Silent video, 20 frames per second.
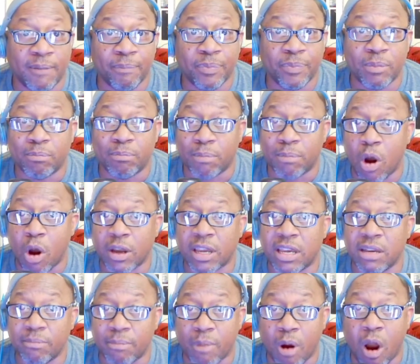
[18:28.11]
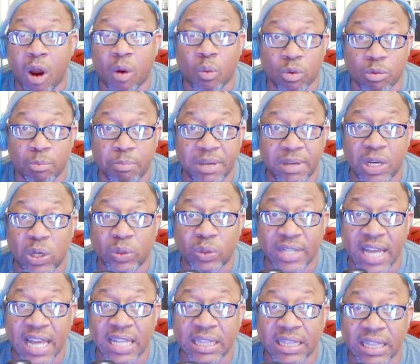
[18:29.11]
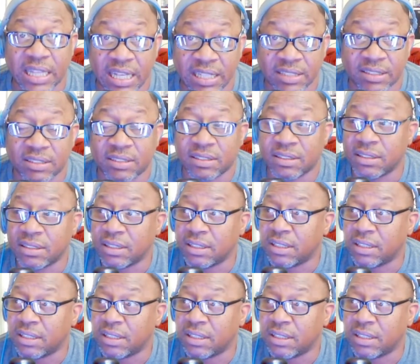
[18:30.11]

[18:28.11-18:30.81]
Marky Mark will be on that list.